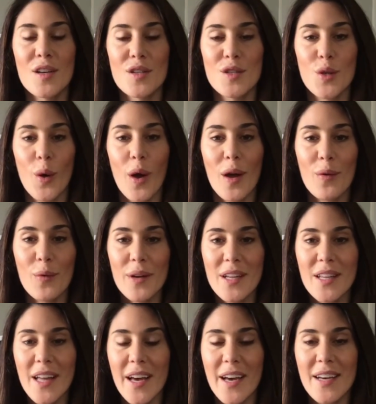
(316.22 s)
So I
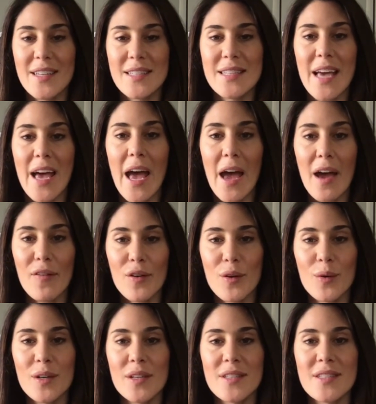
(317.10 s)
realize
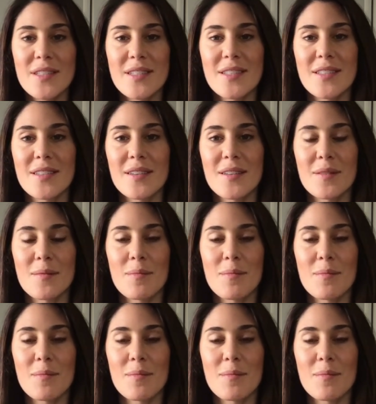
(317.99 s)
everyone's